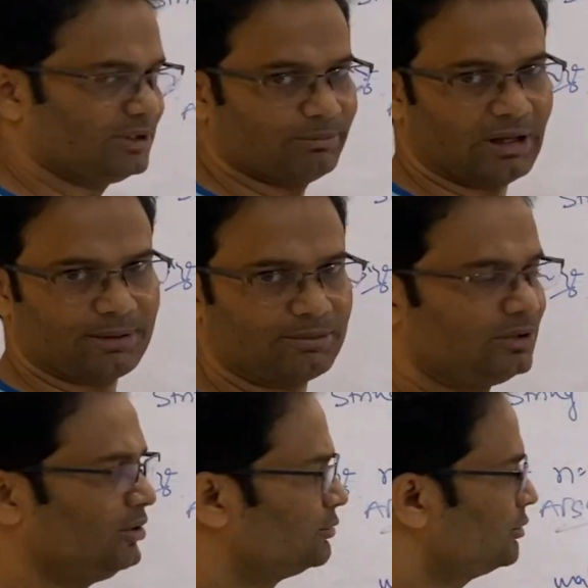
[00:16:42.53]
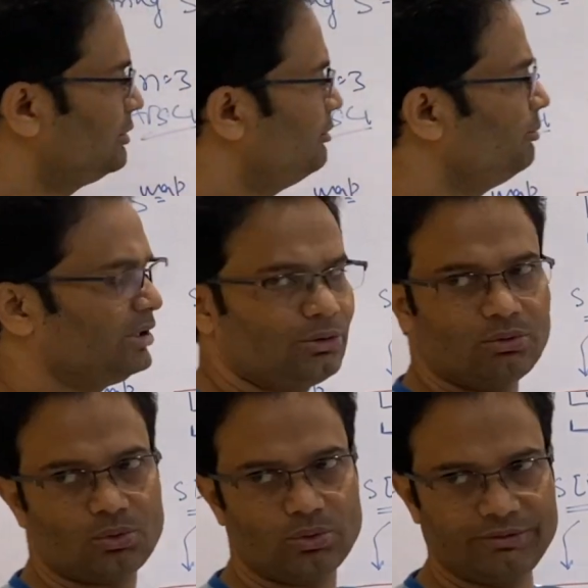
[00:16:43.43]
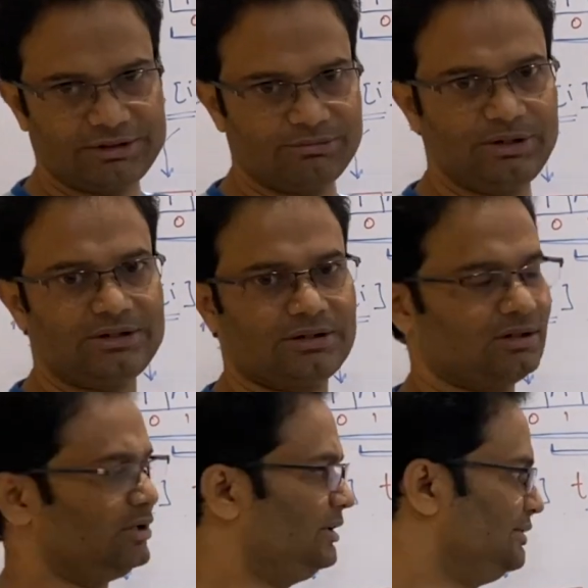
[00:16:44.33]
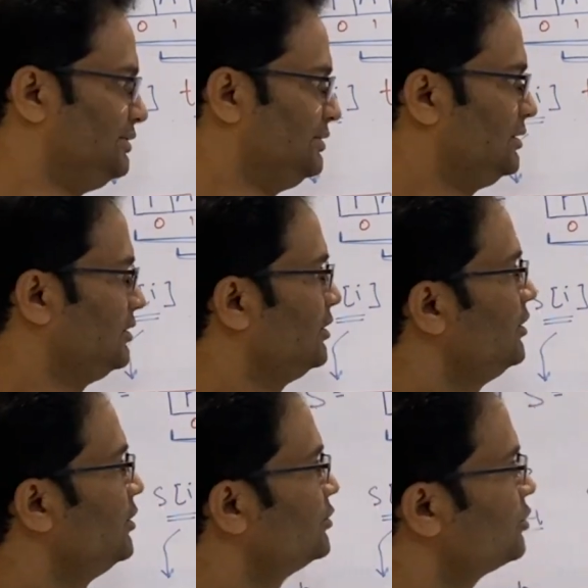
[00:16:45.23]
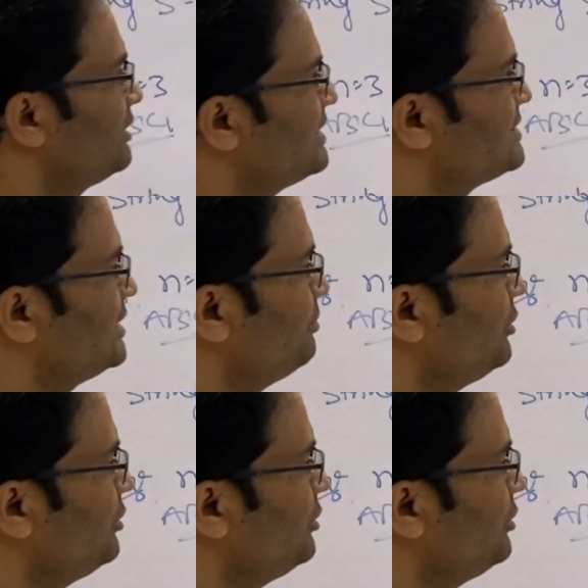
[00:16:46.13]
map. So it will make your code a bit easy. So let us jump